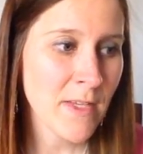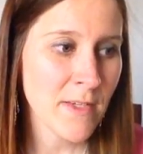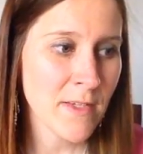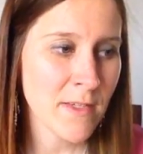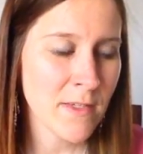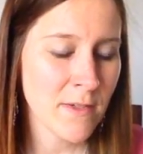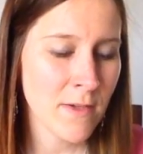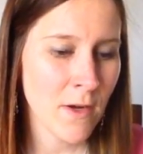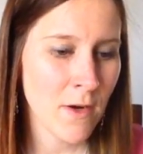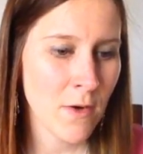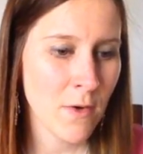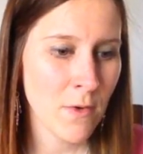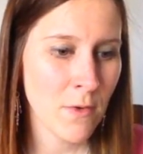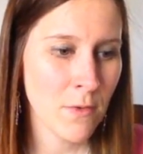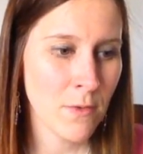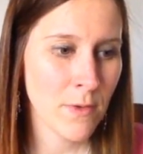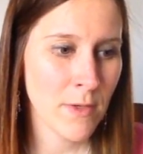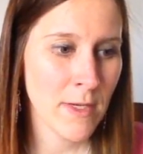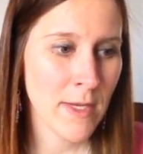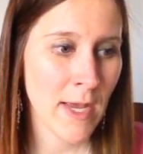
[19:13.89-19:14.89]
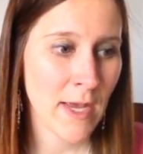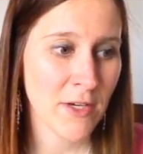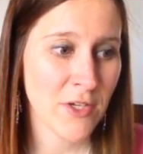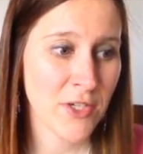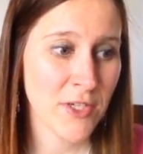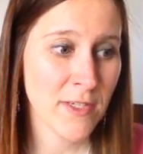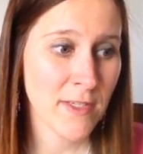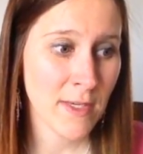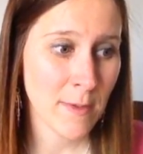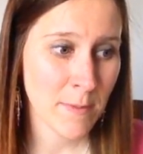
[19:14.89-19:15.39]

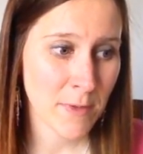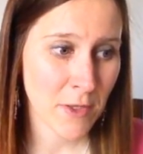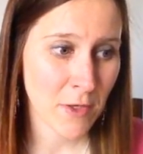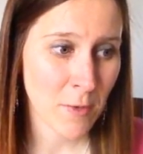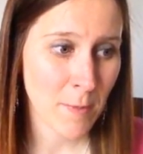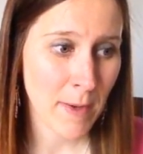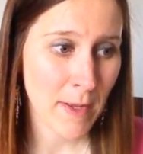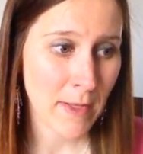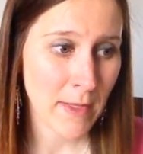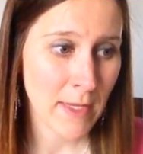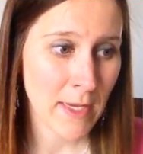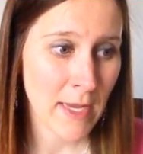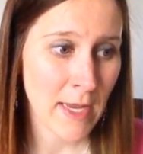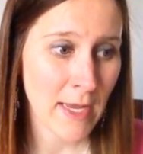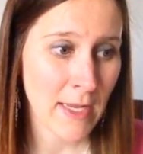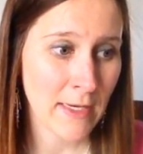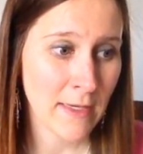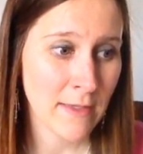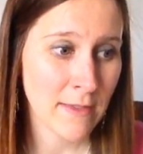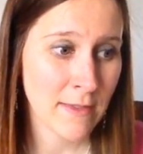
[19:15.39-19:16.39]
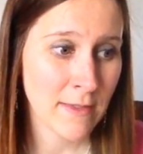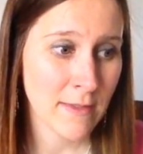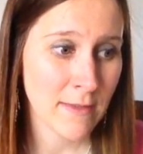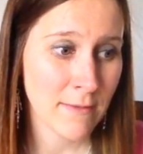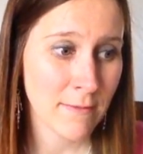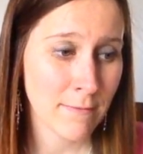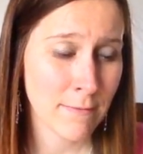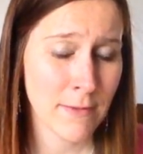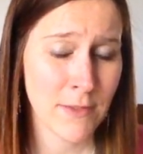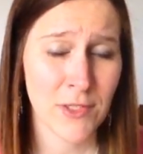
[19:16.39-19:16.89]
She sleeps on her belly and
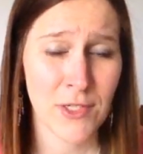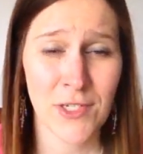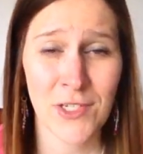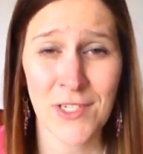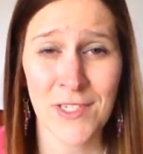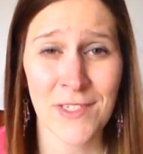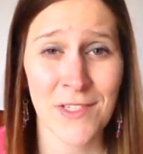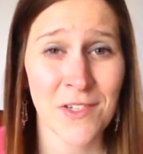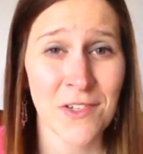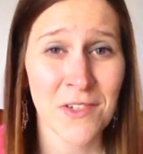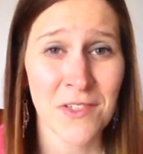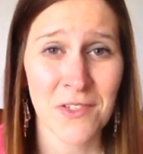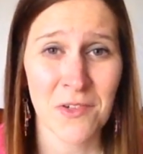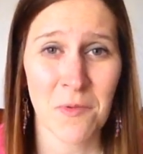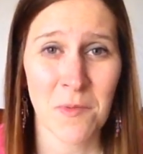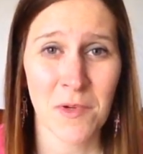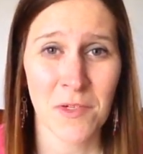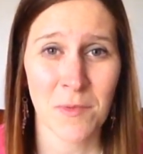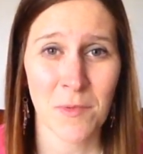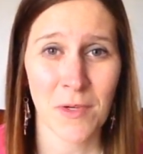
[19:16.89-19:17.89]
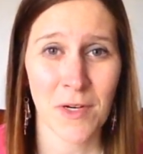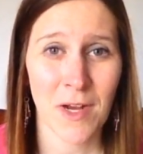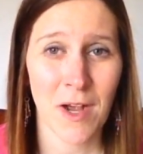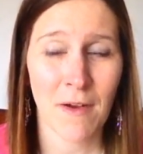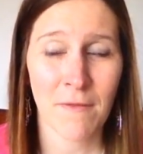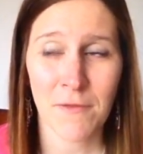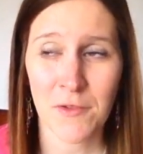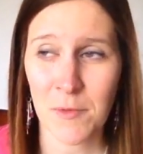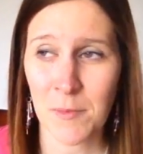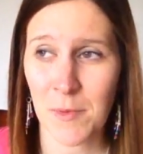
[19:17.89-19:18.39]
she just looks so much more
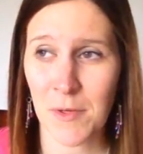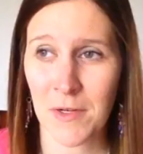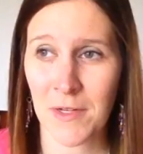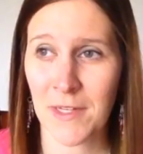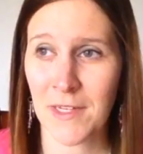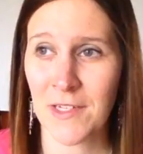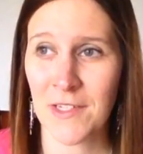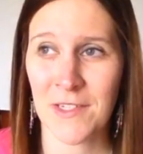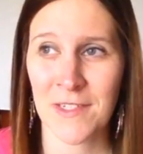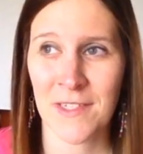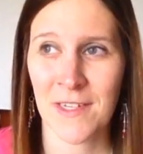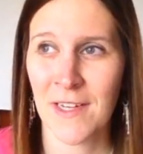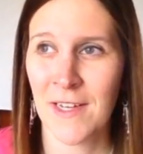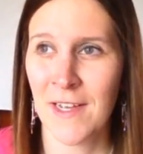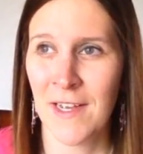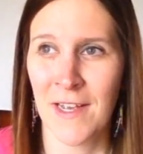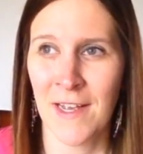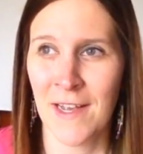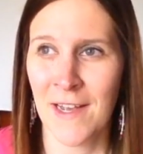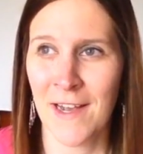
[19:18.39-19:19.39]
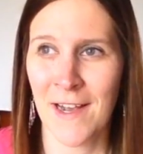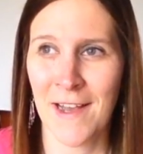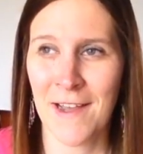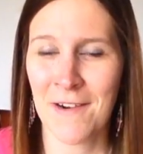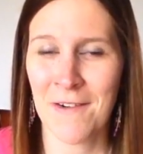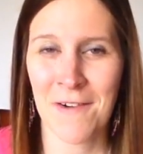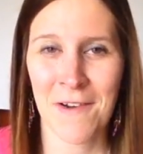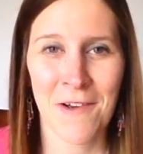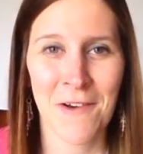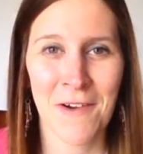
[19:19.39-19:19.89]
comfortable. I
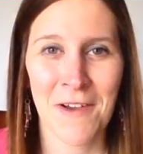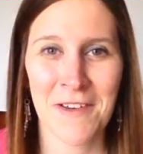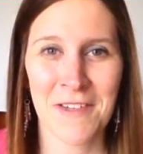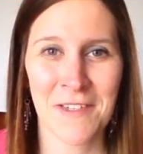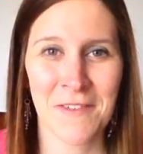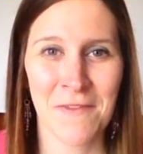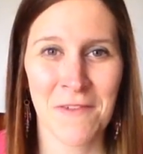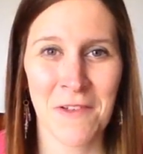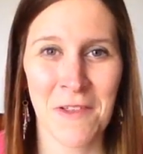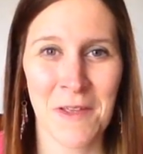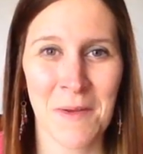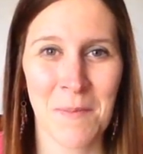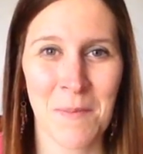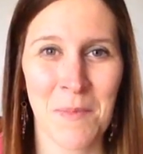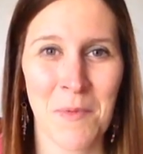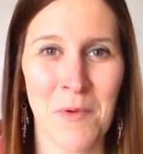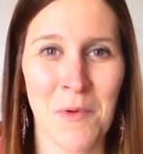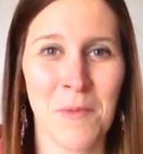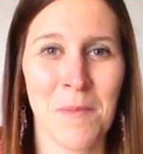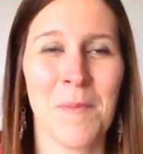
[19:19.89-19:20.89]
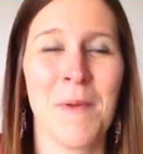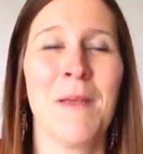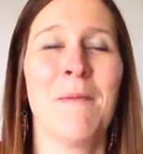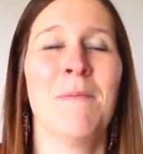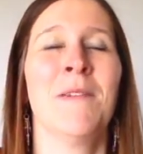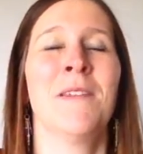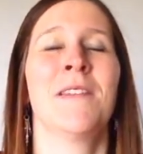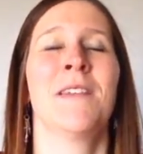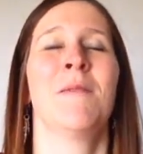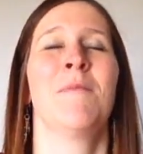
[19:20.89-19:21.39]
just feel like poor
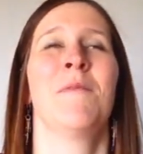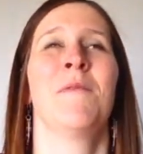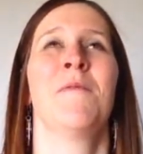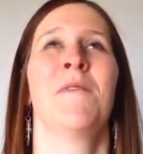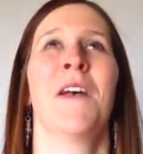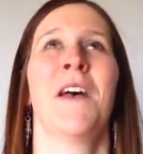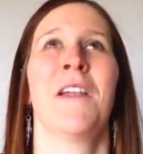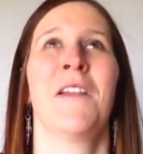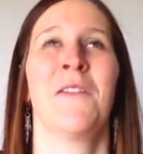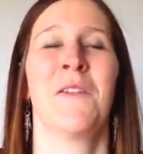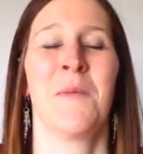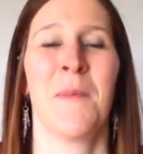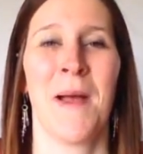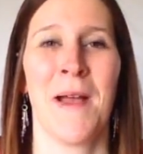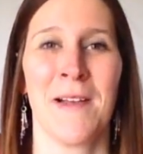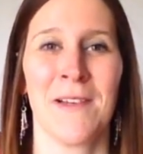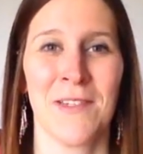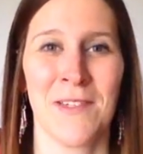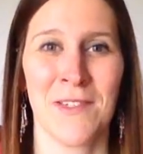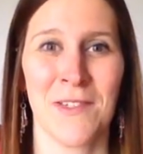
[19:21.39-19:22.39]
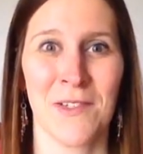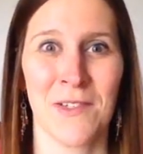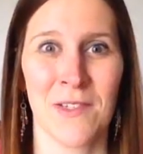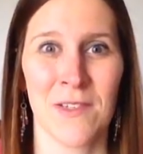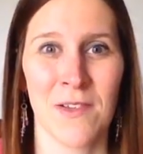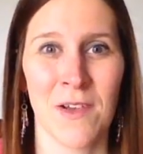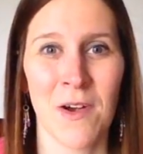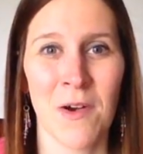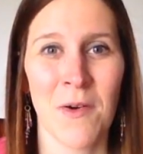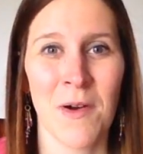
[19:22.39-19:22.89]
babies sleeping flat on their back just looks
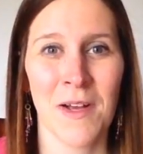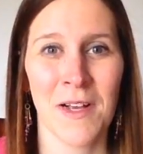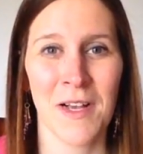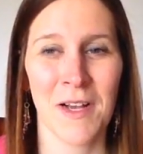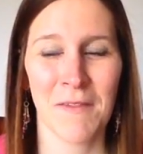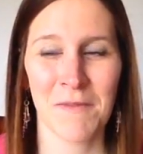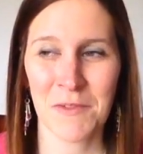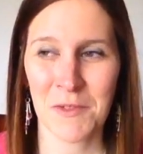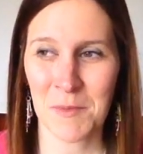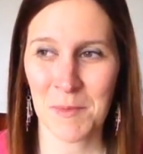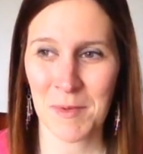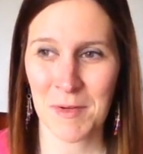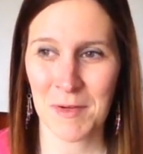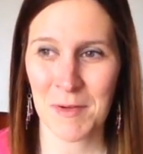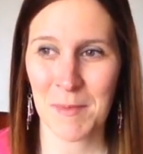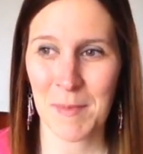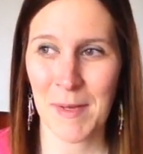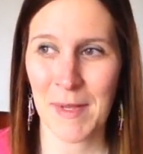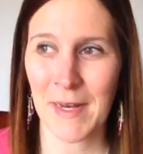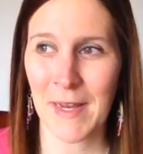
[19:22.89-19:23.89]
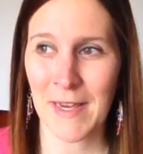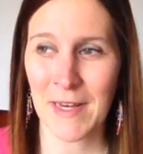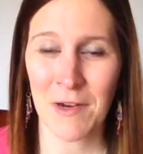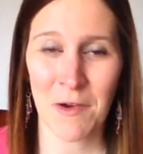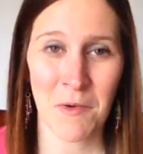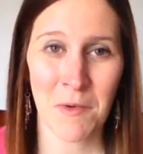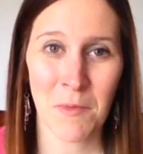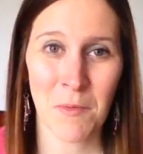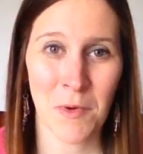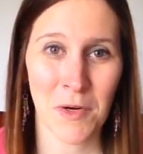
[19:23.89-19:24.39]
so uncomfortable, but I
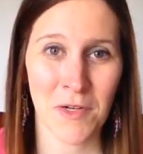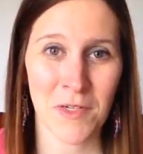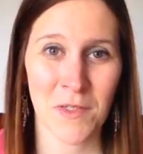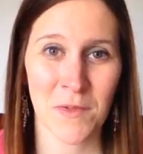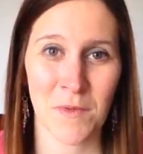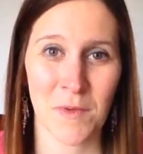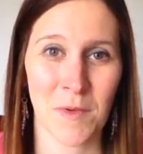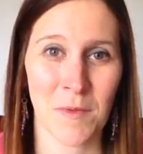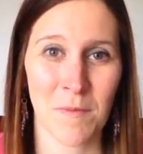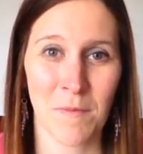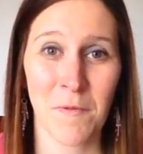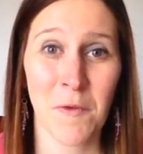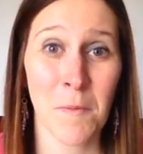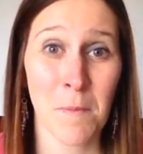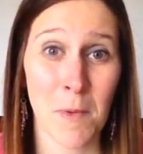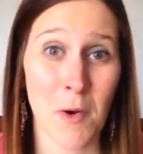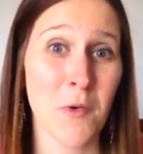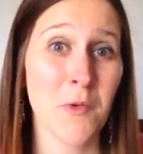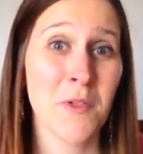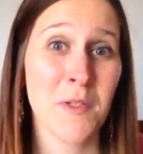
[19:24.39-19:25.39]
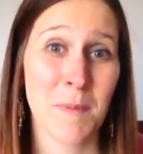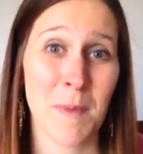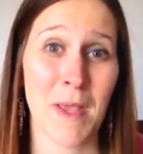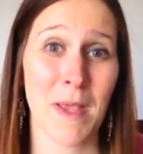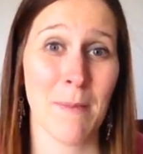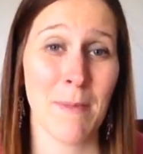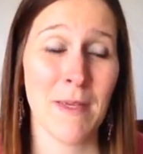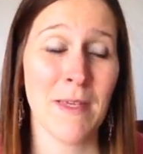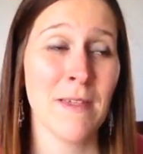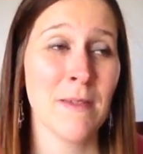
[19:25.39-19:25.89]
know it works for most
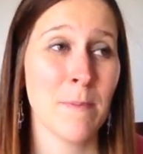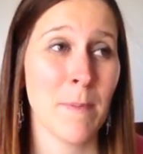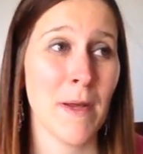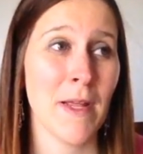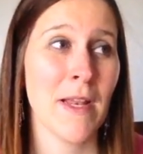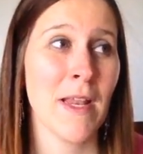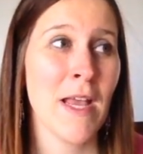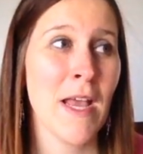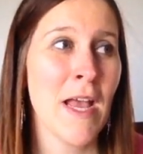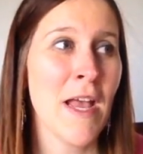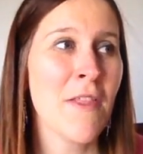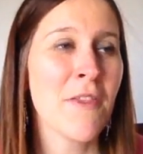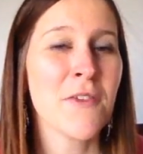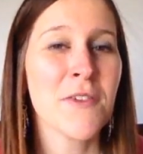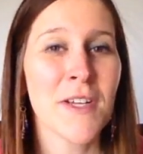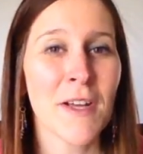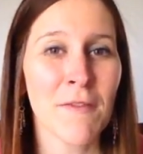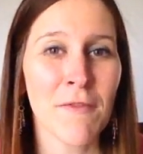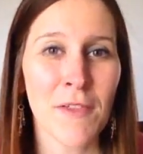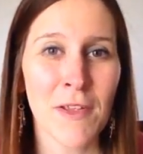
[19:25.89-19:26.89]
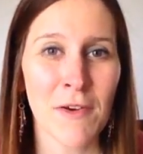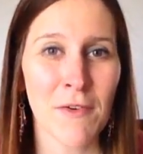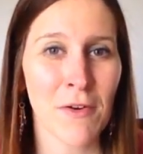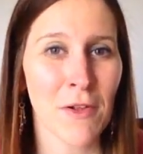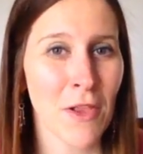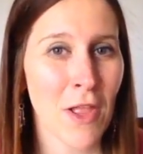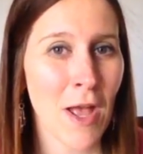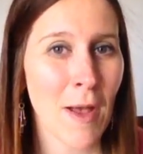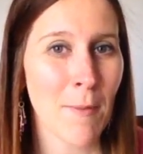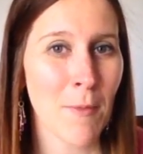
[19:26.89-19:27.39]
babies, but there definitely are
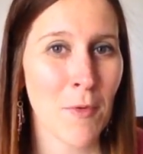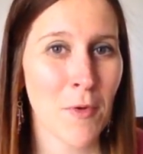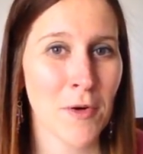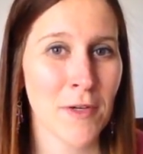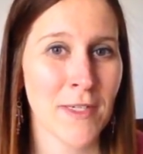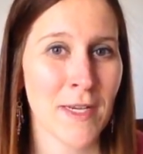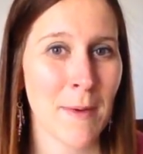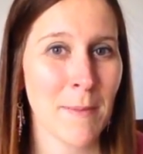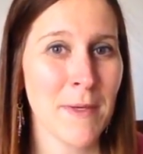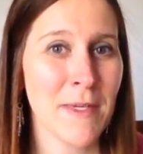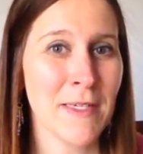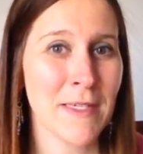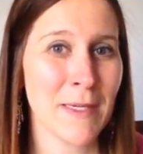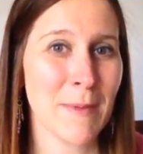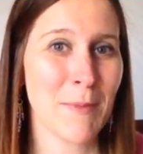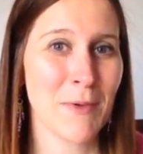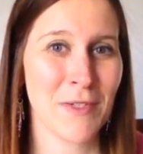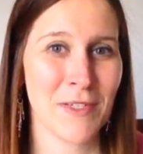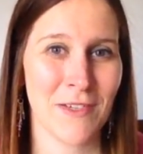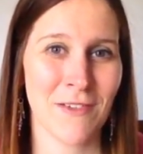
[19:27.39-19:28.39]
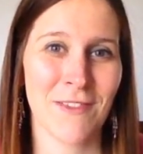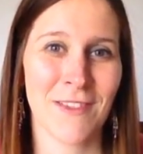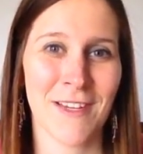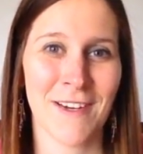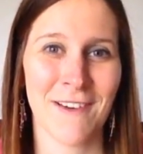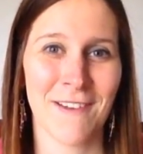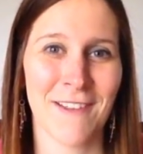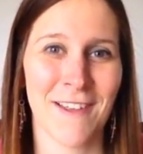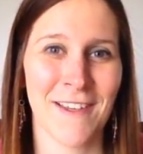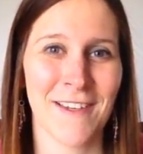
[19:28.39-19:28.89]
a lot more tummy sleepers out
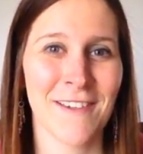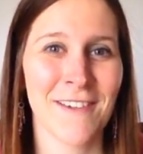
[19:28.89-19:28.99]
there